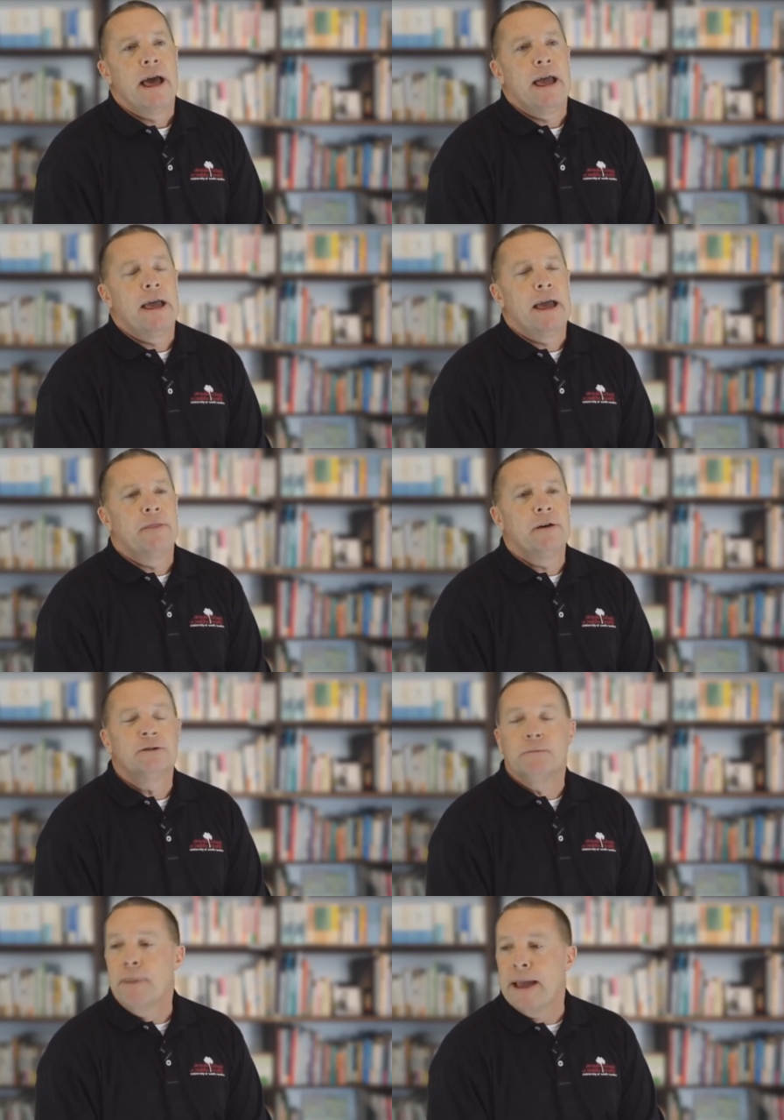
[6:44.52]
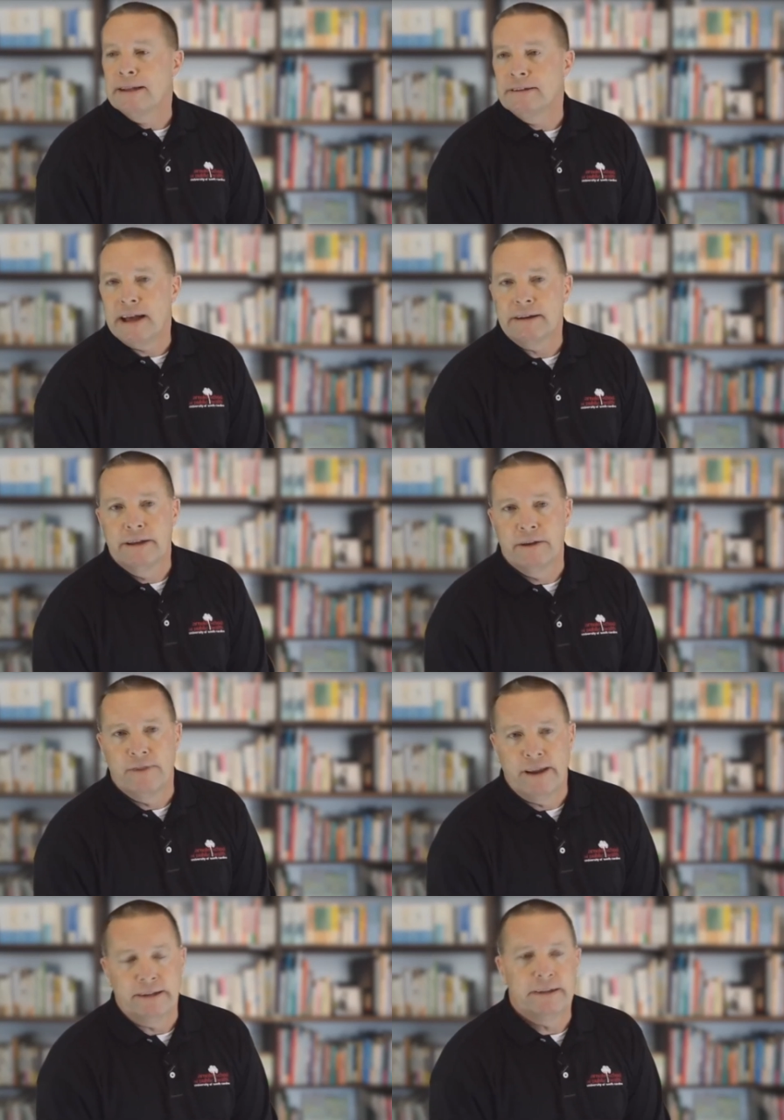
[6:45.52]
And those are man's
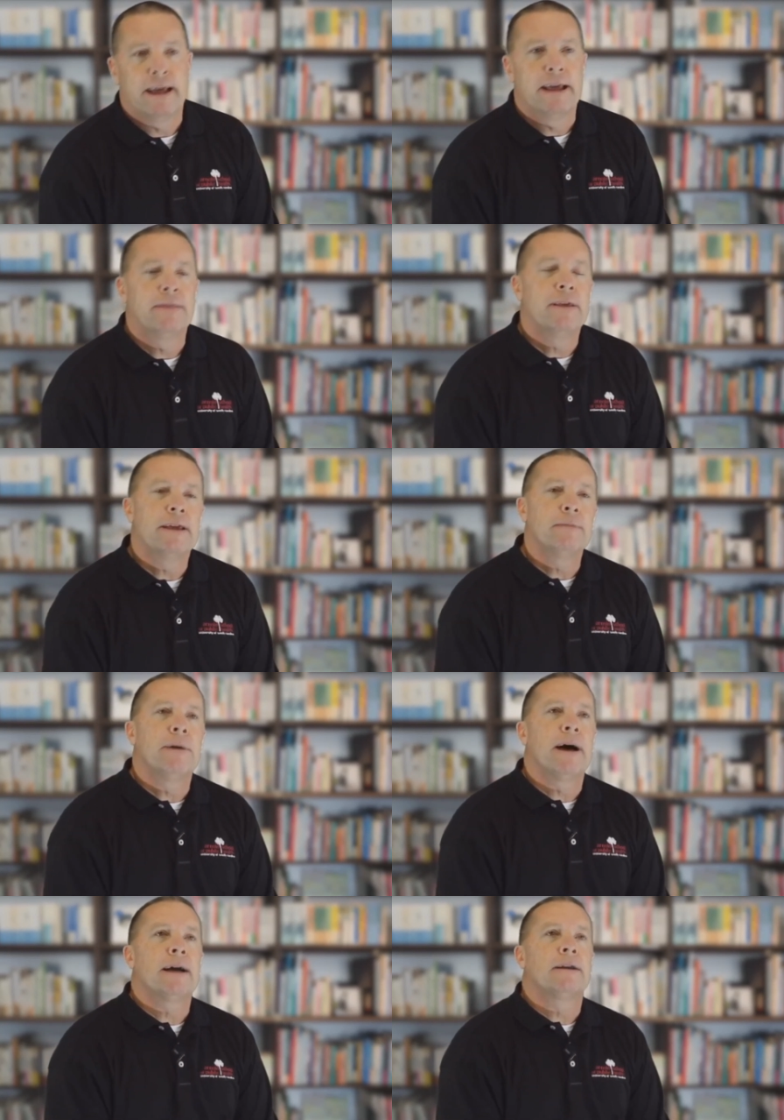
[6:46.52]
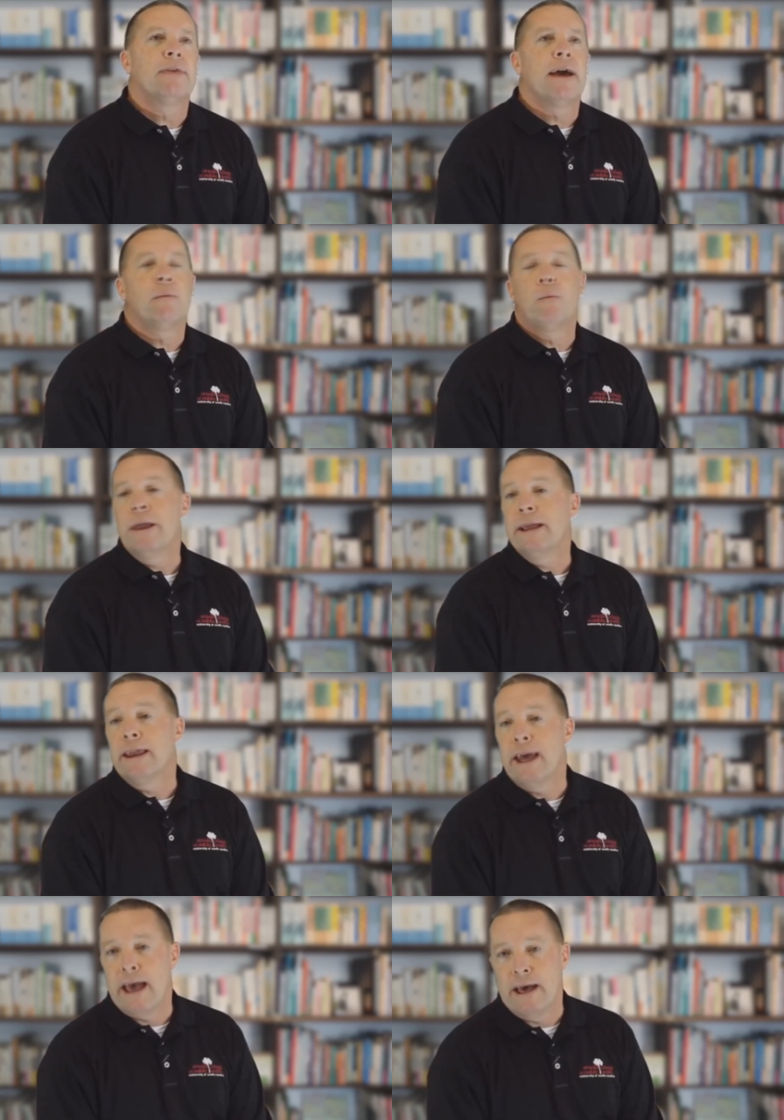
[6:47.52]
activities and the impact that we
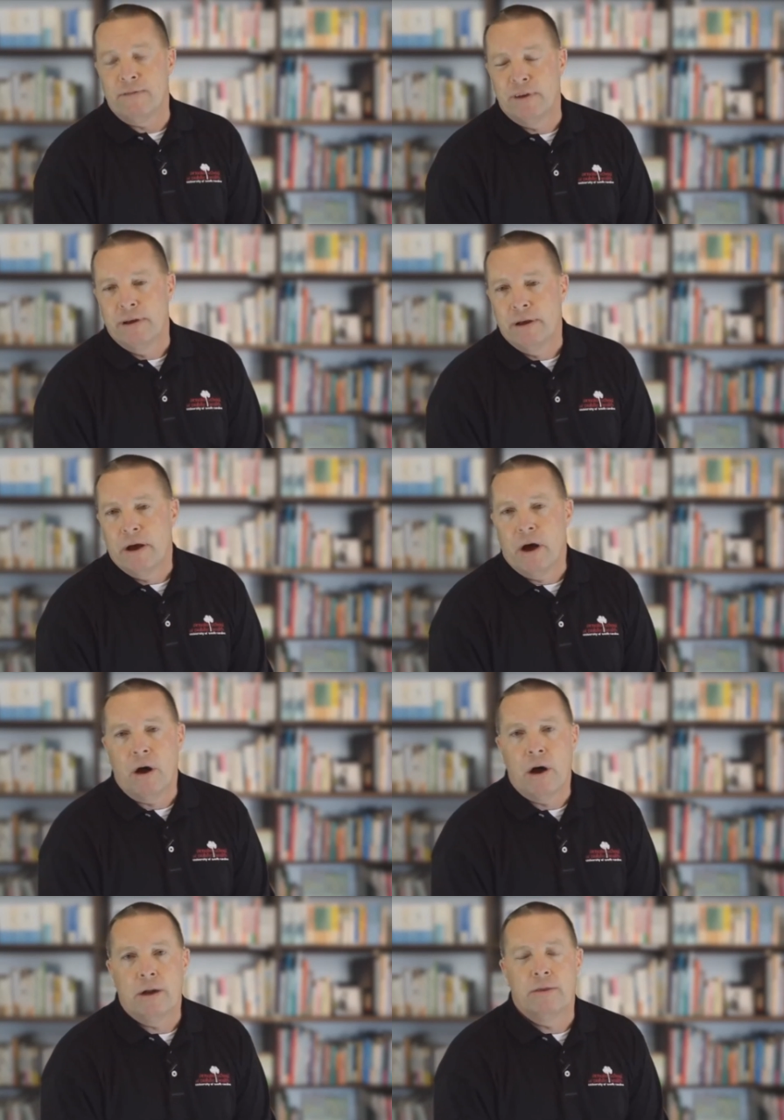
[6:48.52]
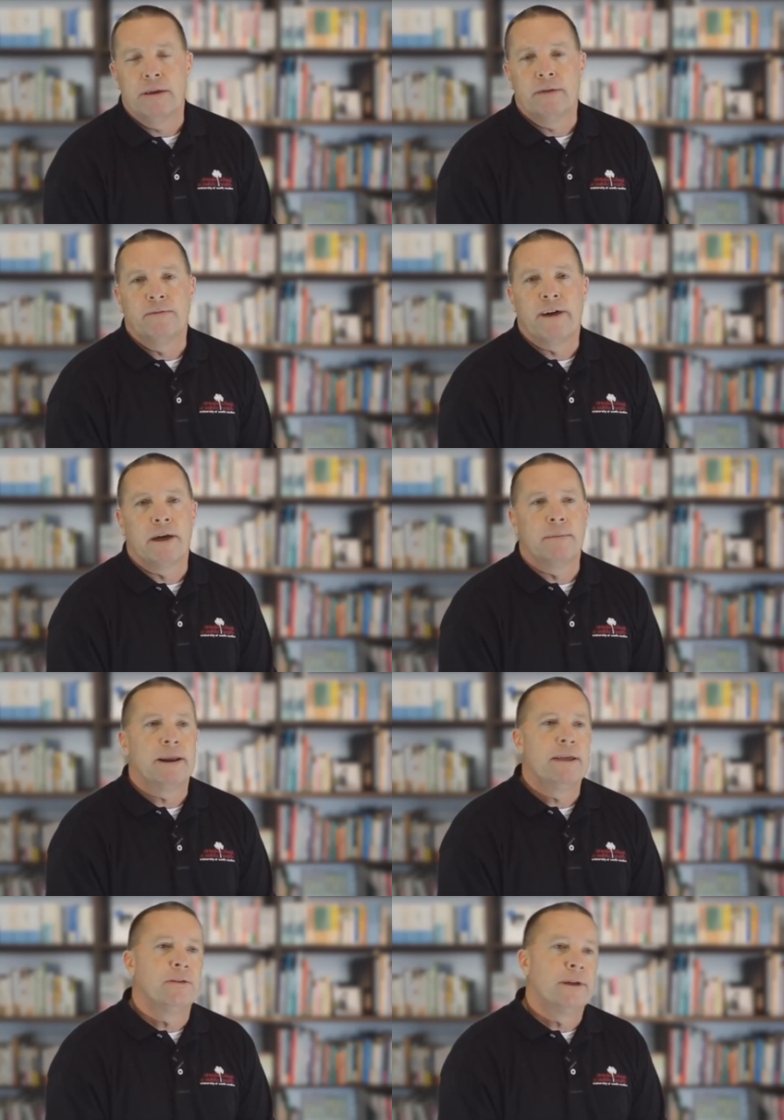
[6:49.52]
can have on the
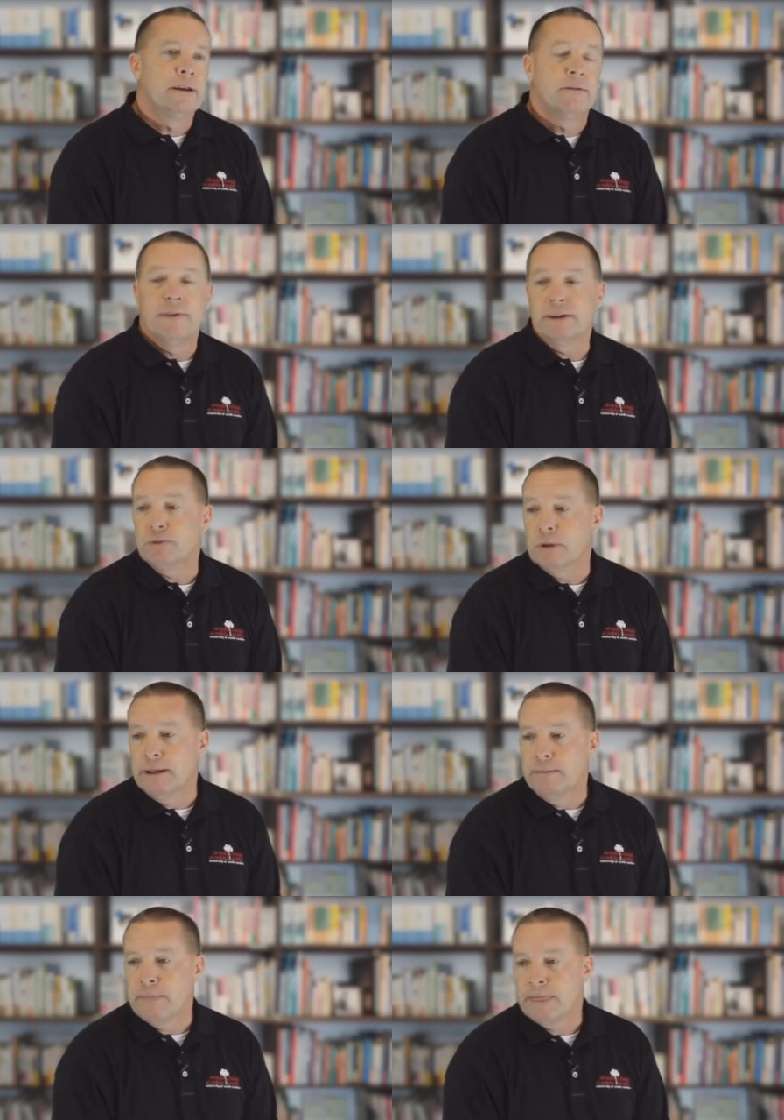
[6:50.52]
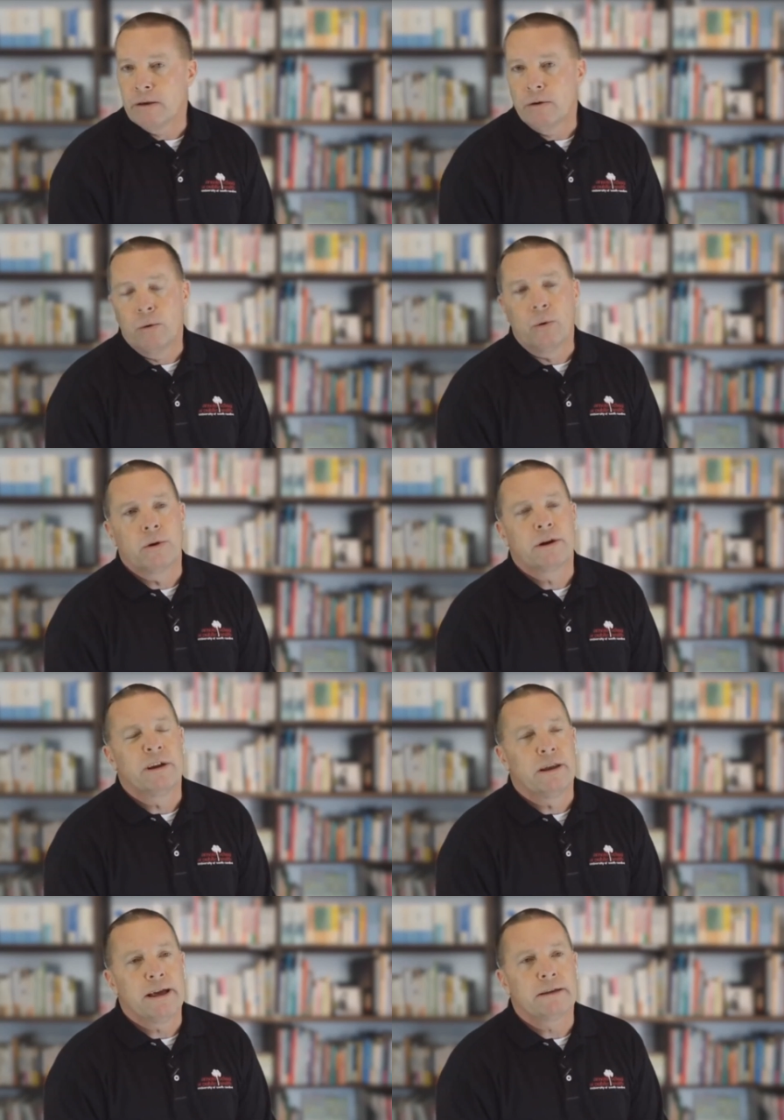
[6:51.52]
environment, either individually or
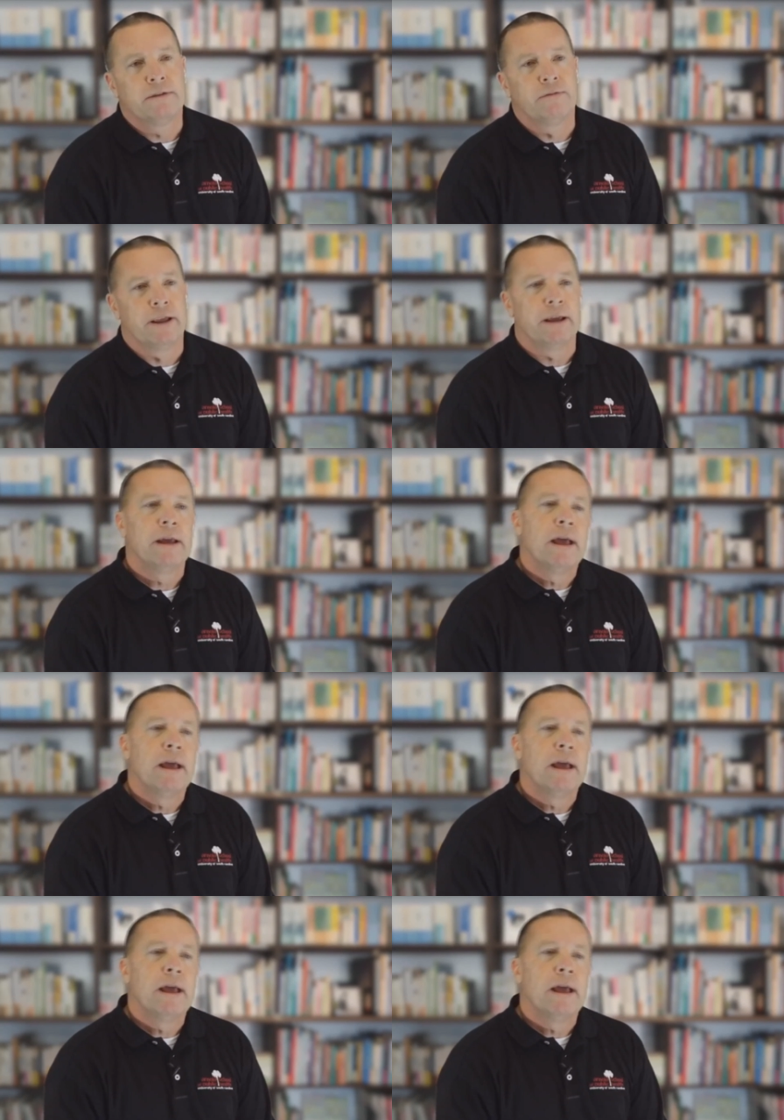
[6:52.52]
collectively.